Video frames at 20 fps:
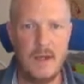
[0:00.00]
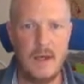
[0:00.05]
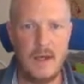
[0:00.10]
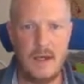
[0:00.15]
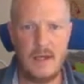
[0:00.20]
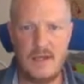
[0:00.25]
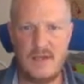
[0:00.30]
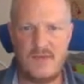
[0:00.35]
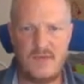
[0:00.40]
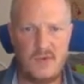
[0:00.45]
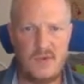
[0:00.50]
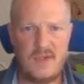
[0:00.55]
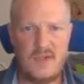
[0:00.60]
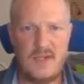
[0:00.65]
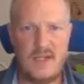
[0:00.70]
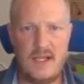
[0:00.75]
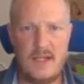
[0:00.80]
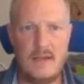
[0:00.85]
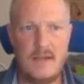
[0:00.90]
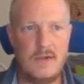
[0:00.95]
as for
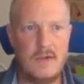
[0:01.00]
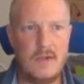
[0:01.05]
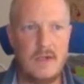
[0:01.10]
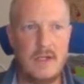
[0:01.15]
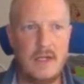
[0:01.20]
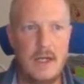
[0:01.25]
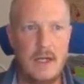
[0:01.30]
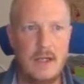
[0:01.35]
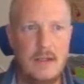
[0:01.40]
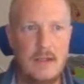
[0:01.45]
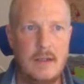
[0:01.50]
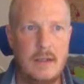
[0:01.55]
sensor data.